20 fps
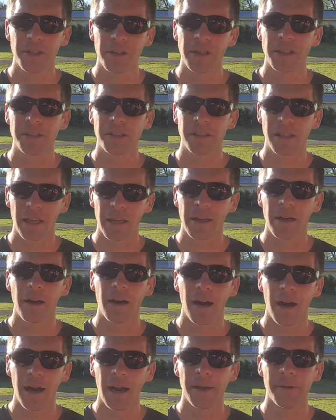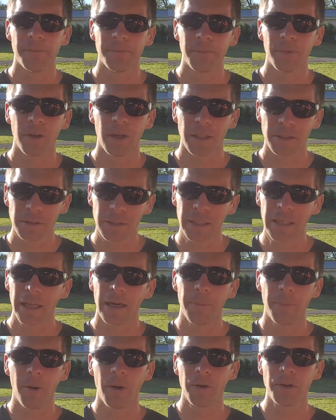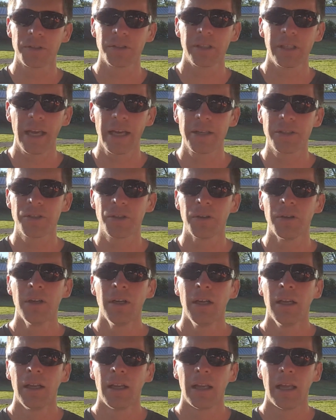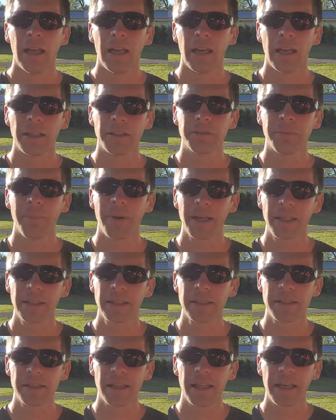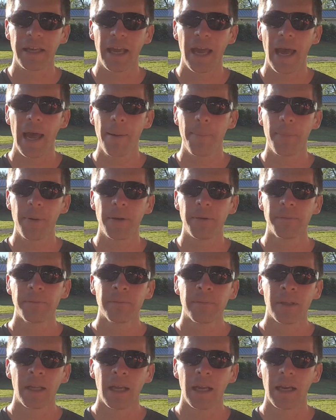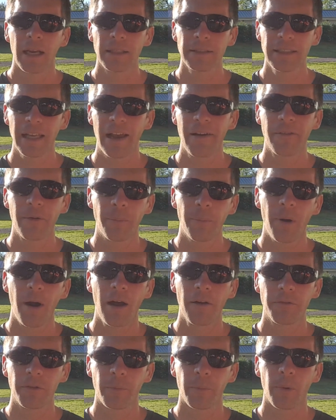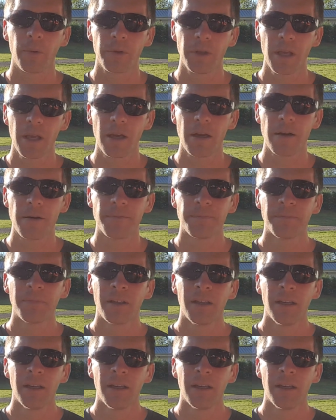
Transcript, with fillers: You just say, all right, let's get them on the schedule, and let's make this thing happen, and let's have a profitable year,